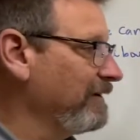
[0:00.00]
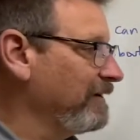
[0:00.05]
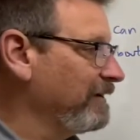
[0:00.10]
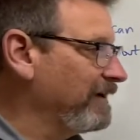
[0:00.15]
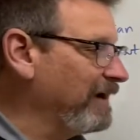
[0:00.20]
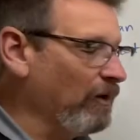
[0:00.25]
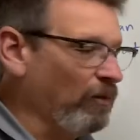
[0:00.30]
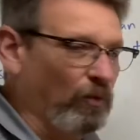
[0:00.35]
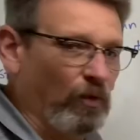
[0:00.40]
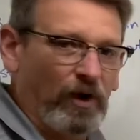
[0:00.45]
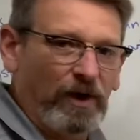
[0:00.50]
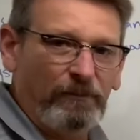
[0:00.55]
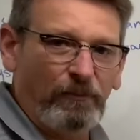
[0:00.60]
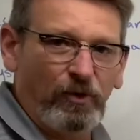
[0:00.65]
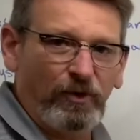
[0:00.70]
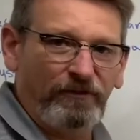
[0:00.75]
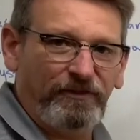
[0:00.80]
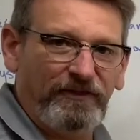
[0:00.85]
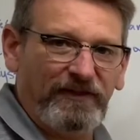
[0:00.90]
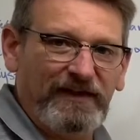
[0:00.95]
Now one
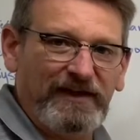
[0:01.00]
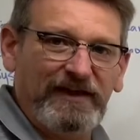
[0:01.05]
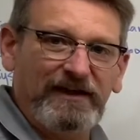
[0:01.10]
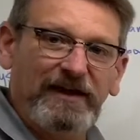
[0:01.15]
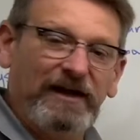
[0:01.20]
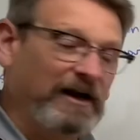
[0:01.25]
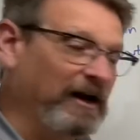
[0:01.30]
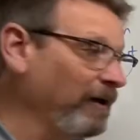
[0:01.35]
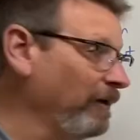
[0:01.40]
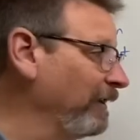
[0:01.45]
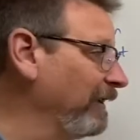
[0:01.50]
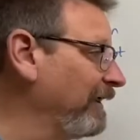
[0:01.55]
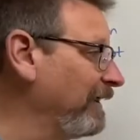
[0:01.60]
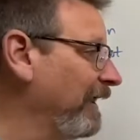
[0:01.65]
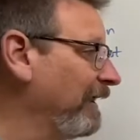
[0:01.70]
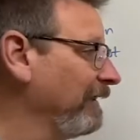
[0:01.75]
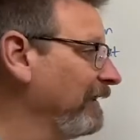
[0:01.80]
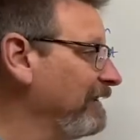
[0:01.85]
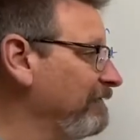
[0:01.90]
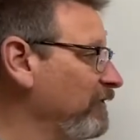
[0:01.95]
more thing and then I'll,
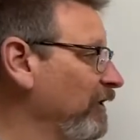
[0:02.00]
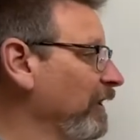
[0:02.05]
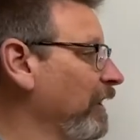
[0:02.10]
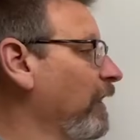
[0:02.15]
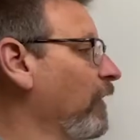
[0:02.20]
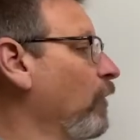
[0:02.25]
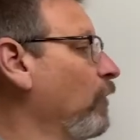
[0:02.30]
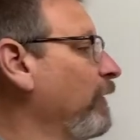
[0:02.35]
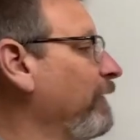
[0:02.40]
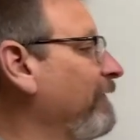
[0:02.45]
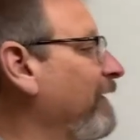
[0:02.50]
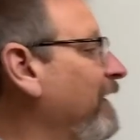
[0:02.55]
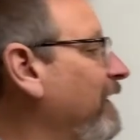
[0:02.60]
I'll leave you alone and that